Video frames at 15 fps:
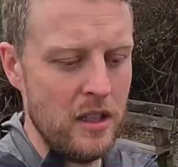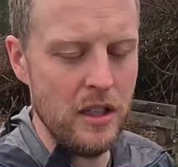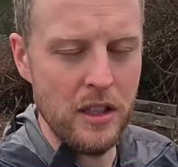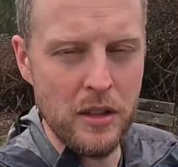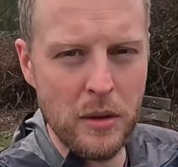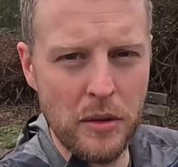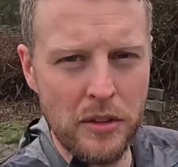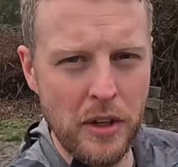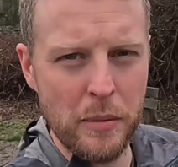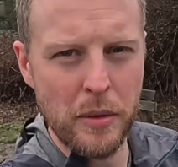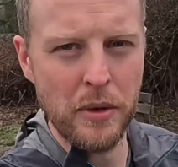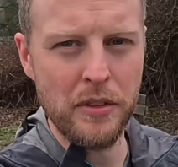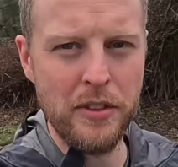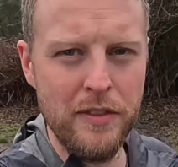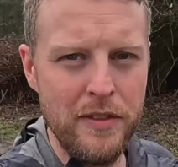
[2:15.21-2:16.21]
I also
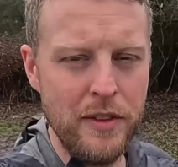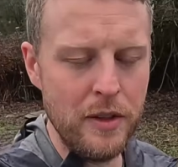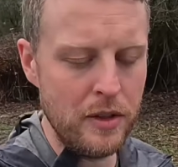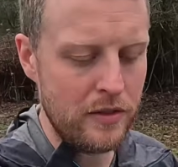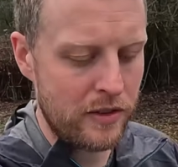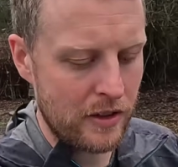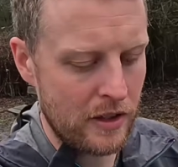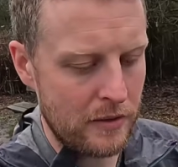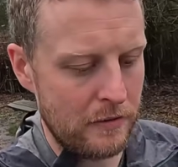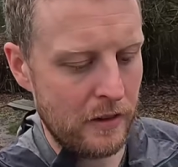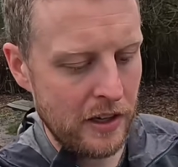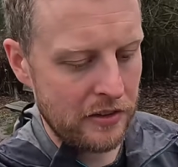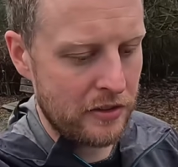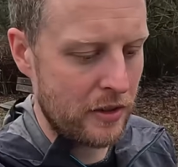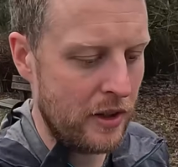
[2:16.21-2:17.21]
bought some food from
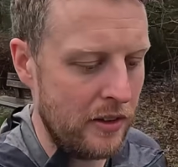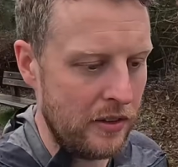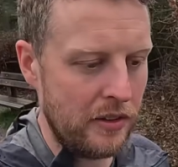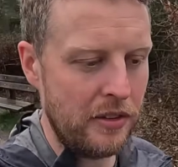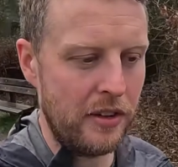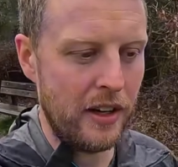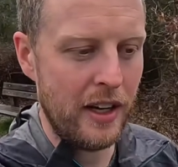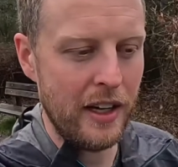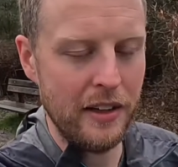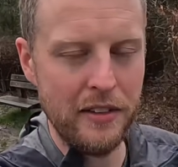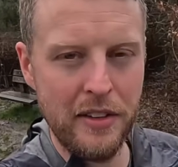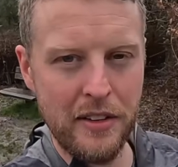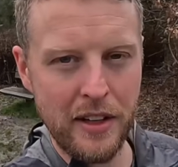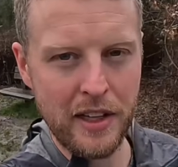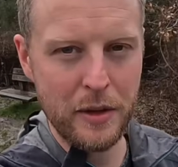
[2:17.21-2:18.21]
restaurants and
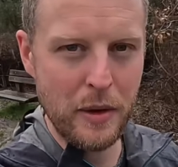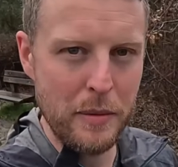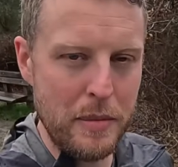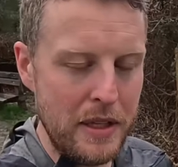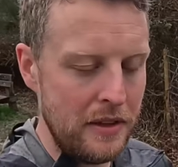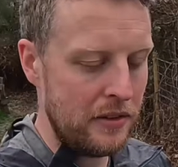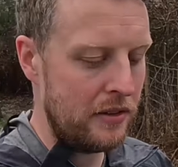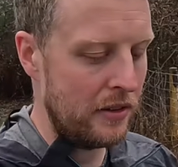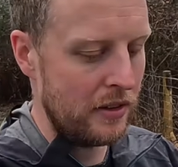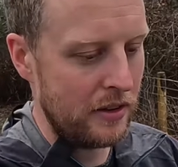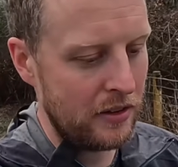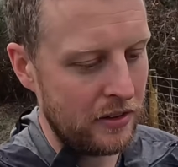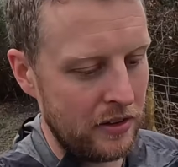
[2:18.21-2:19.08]
takeaway pizzas,